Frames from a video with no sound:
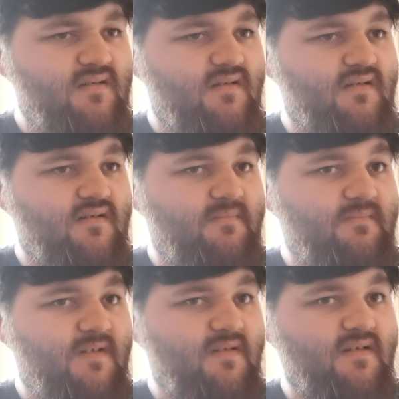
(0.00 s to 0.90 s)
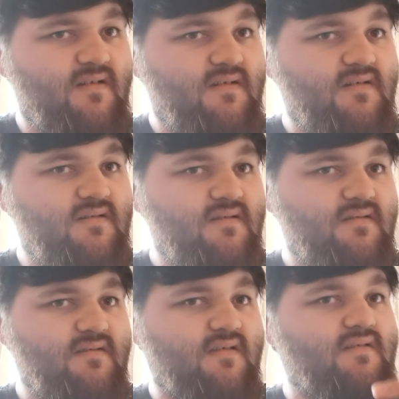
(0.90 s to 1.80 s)

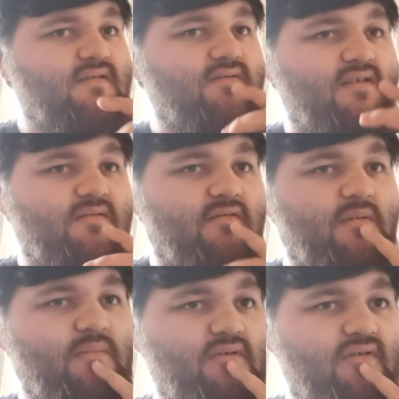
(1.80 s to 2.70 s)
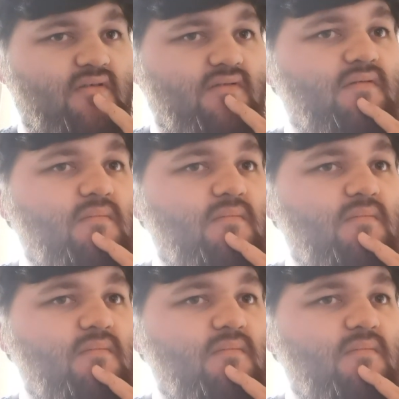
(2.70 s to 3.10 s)
yeah, just trying to remember it all.